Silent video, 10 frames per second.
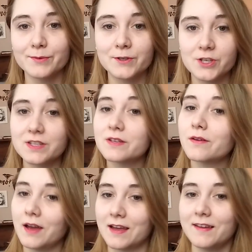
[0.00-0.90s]
which is
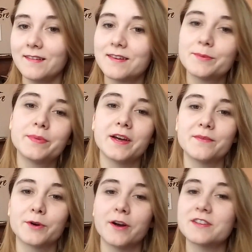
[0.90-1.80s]
okay,
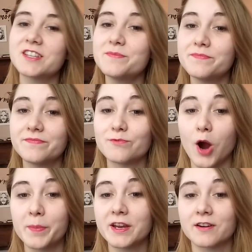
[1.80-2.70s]
but we're also
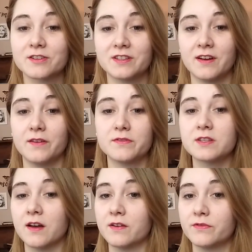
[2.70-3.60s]
robbing
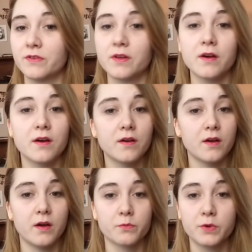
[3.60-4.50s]
ourselves of
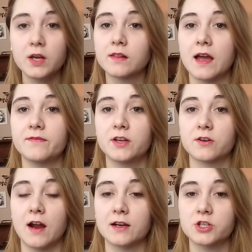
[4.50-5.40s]
real life
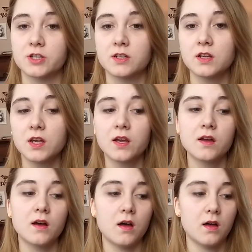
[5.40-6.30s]
interaction.
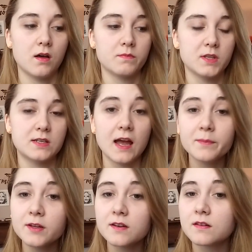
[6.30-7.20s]
The
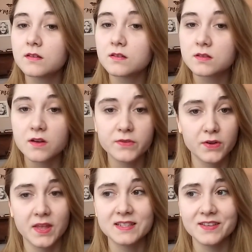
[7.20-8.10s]
tablet, the cell
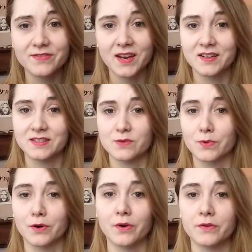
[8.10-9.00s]
phone, that's a fantasy
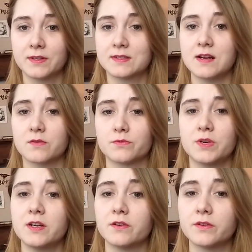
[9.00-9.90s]
world. That's not
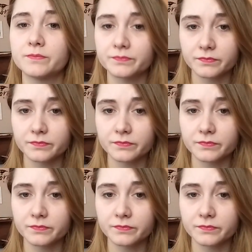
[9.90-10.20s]
real.